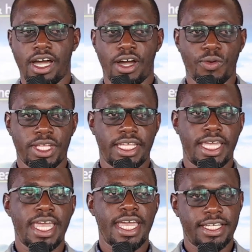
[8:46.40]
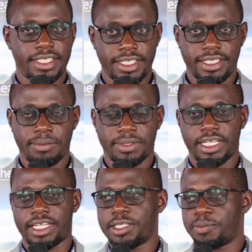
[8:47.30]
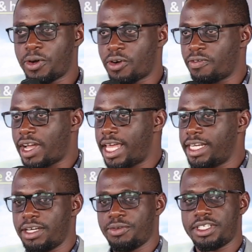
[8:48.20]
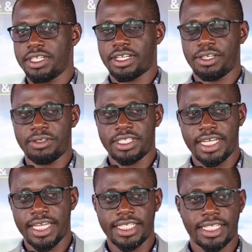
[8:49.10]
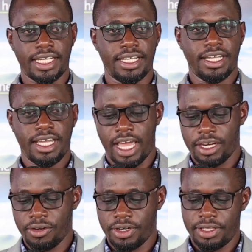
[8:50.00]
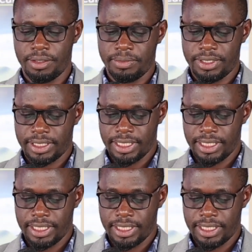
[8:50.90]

with the AI systems that I spoke of earlier, which includes data, algorithms,